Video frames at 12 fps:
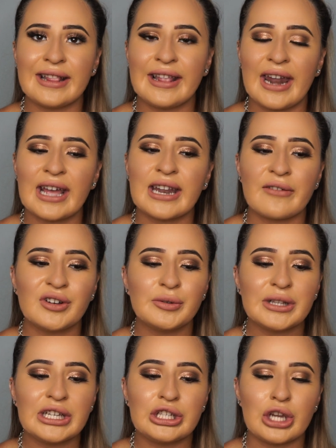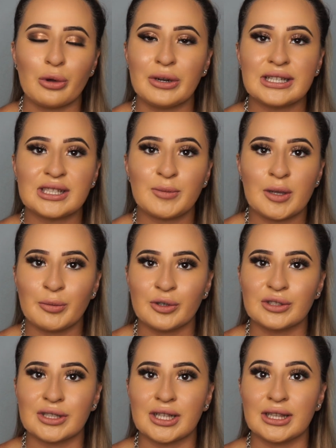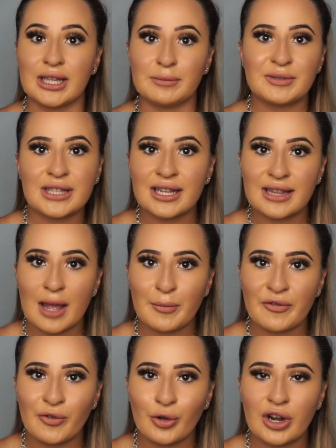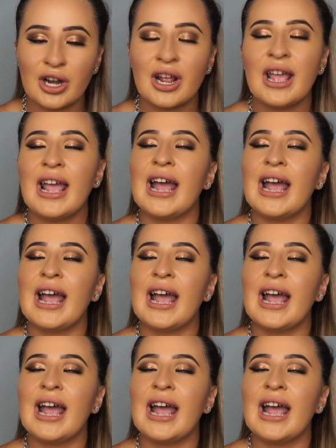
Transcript: And then I never really noticed people's lips like that before.